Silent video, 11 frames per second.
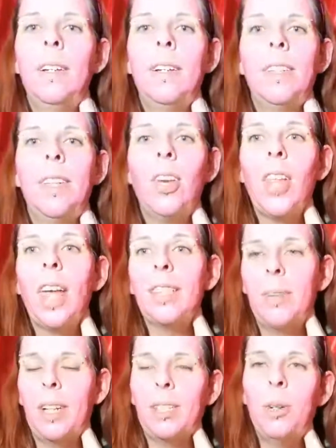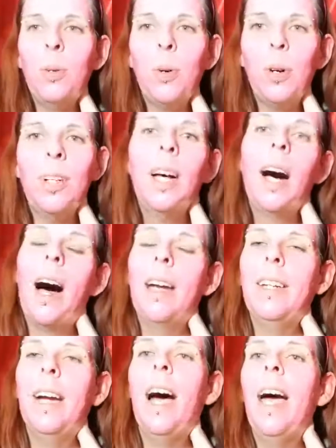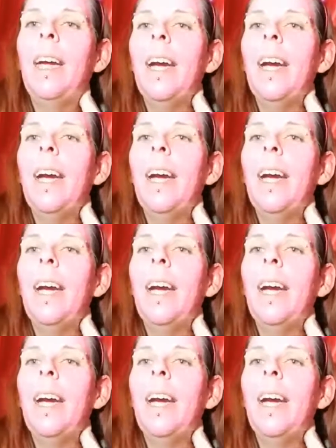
You like the red. Cool. I